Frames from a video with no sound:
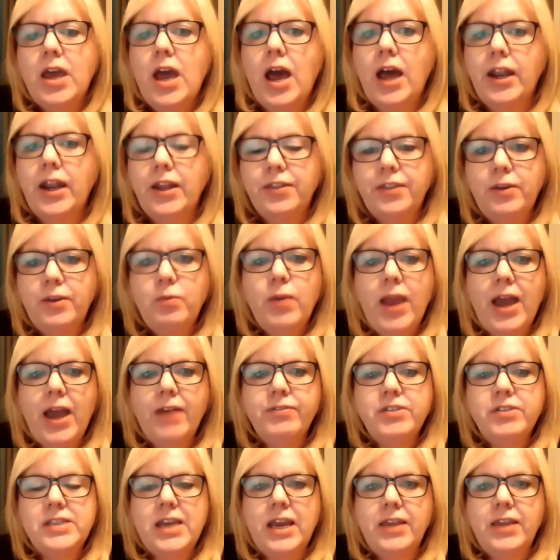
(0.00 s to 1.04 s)
And I think we have
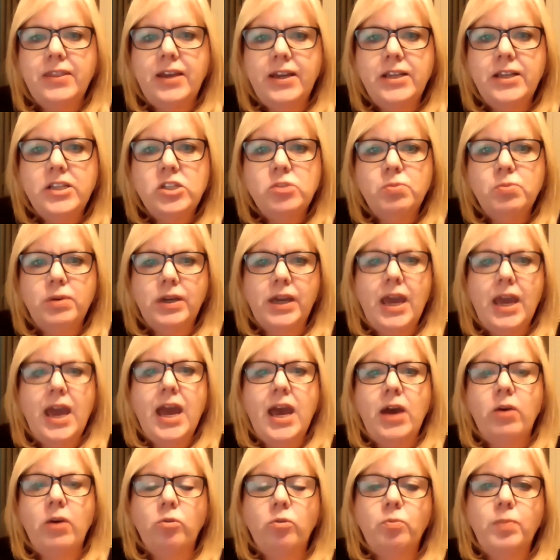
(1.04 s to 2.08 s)
to take that into
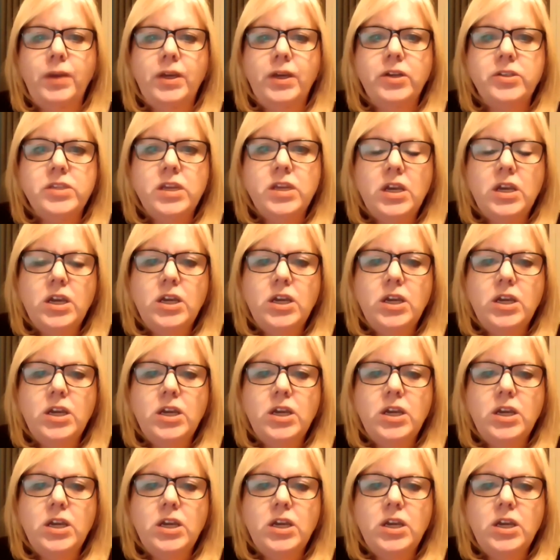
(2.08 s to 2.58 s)
account, because